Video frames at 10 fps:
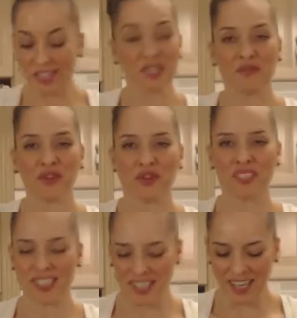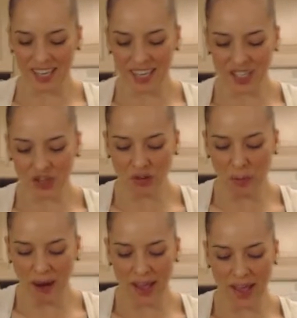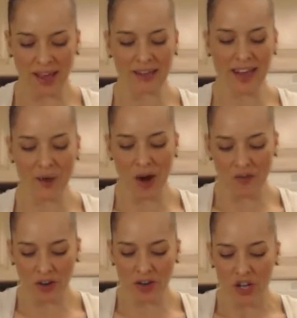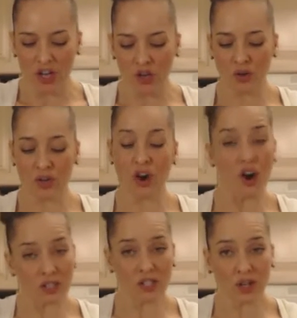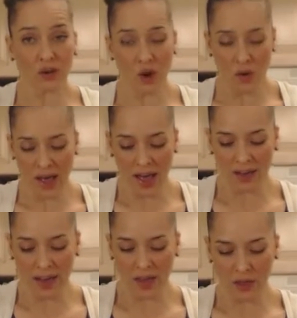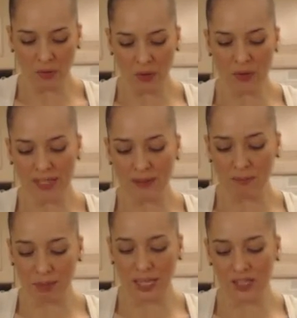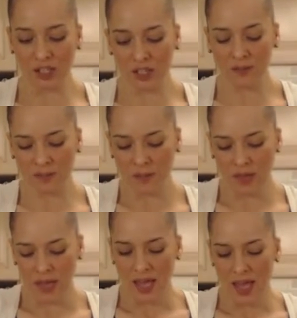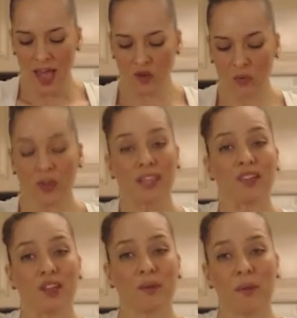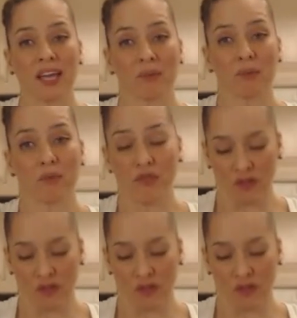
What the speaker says: these furiously. I like to do it by hand. However, you could also go ahead and throw it in a blender and really make it